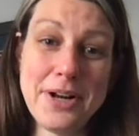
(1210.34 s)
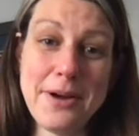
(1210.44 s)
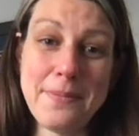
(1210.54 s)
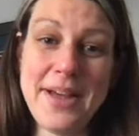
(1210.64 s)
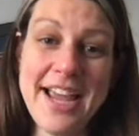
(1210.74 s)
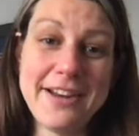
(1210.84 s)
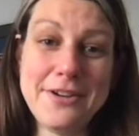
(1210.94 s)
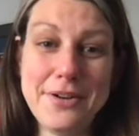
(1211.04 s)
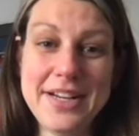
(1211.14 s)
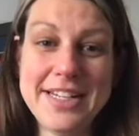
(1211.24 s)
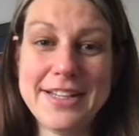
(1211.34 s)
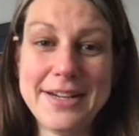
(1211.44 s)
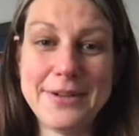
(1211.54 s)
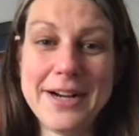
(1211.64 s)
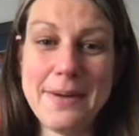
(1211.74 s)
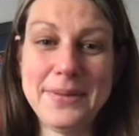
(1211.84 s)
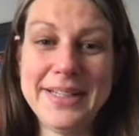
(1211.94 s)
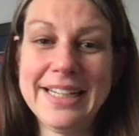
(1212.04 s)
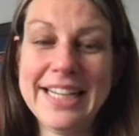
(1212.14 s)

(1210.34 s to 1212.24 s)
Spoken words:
up. I had no idea they were coming,